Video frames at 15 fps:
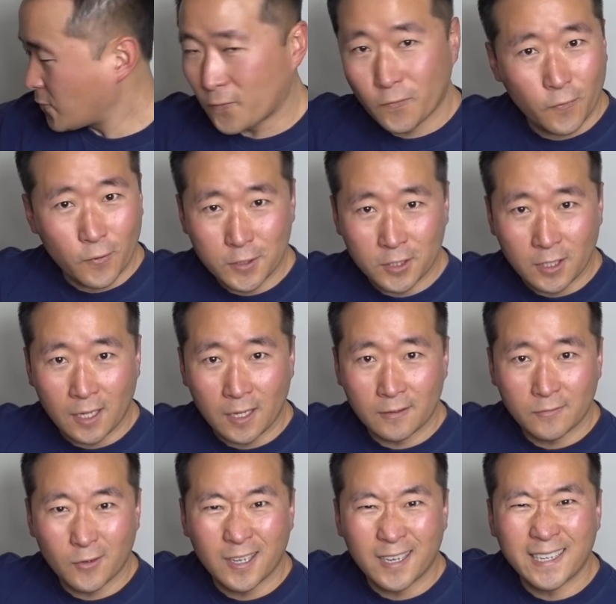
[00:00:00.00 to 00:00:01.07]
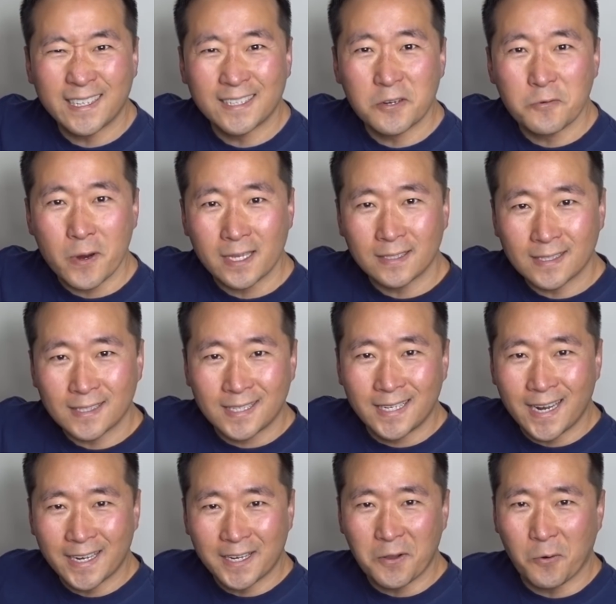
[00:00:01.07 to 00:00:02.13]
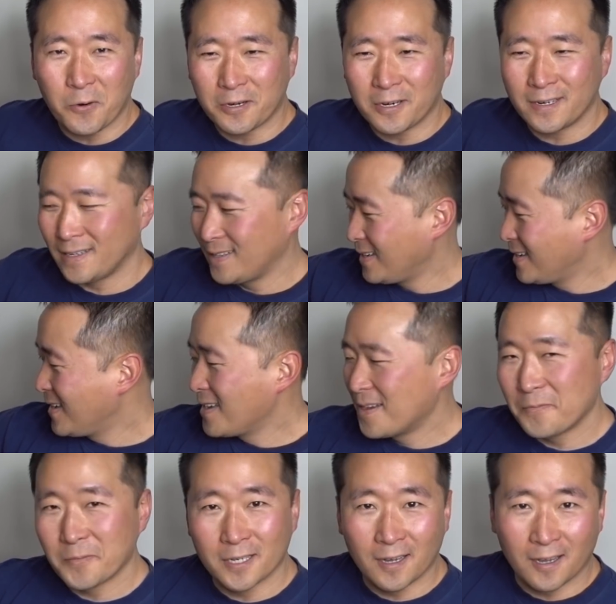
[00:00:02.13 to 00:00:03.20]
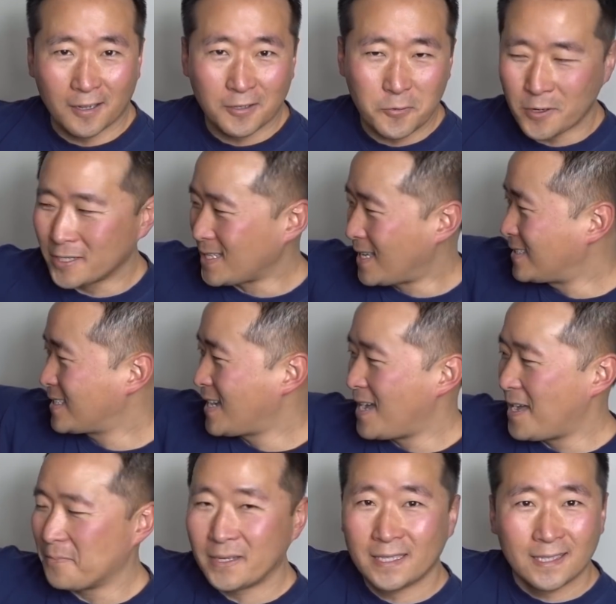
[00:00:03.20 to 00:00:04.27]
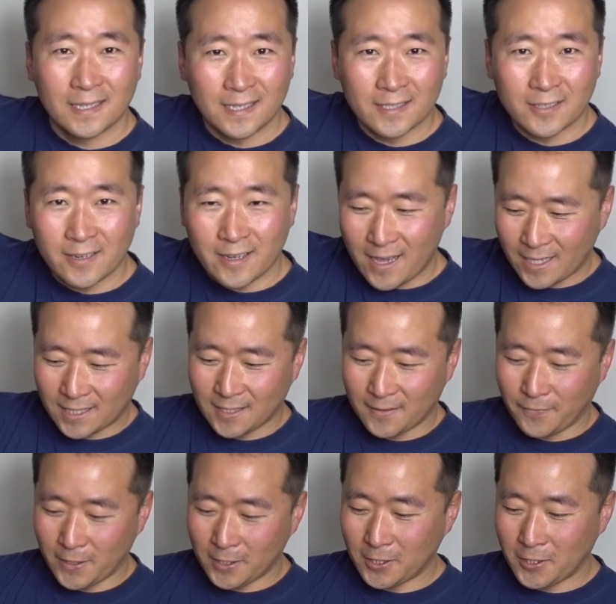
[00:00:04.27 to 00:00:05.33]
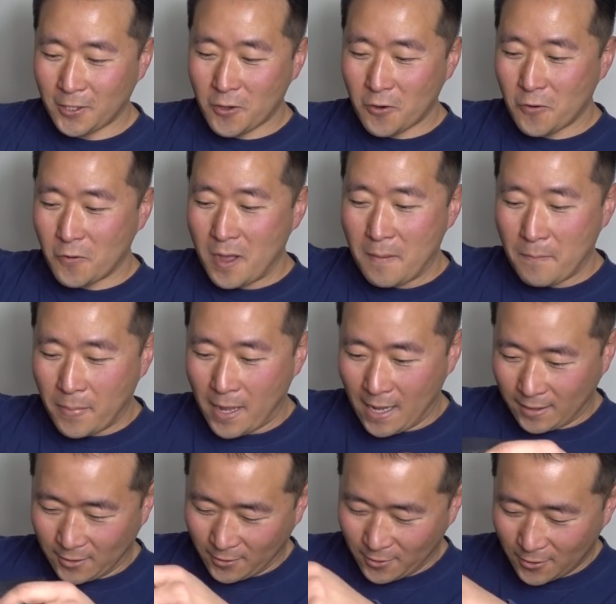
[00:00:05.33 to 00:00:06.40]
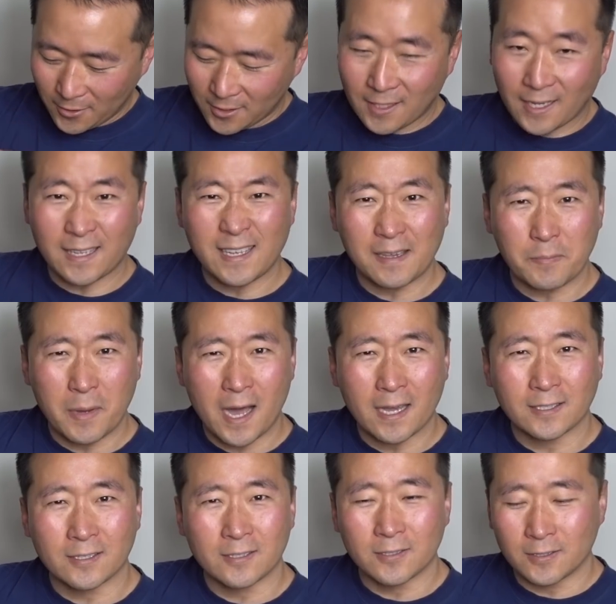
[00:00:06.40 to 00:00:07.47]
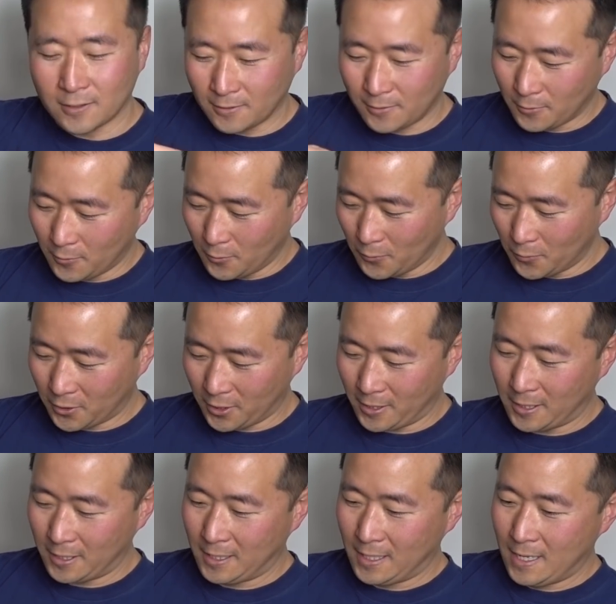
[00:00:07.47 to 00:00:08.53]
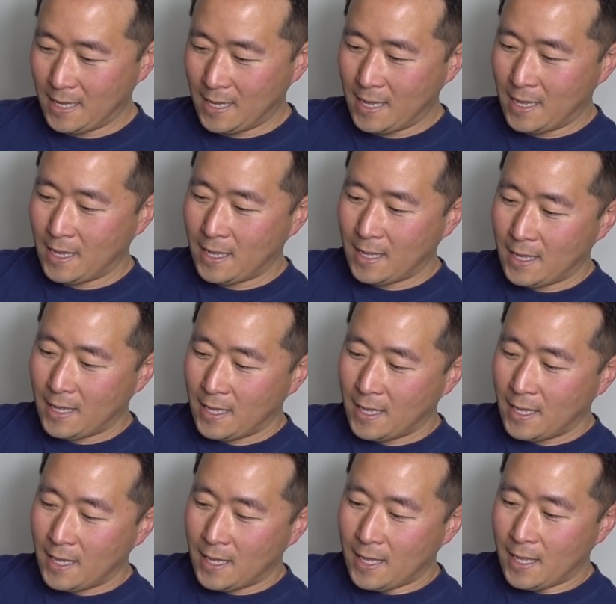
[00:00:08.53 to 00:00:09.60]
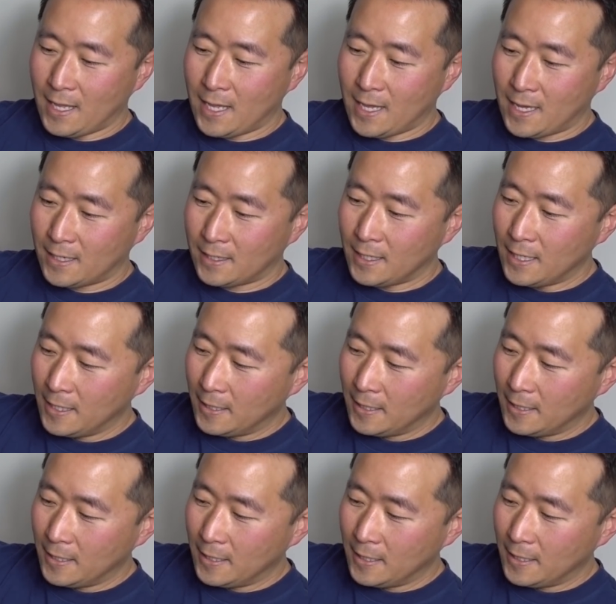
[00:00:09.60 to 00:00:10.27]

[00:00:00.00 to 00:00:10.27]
First off, well, I didn't arrange this in any order, but underwear's on top. These are the ExOfficio boxers. I like boxers, they're a little looser. And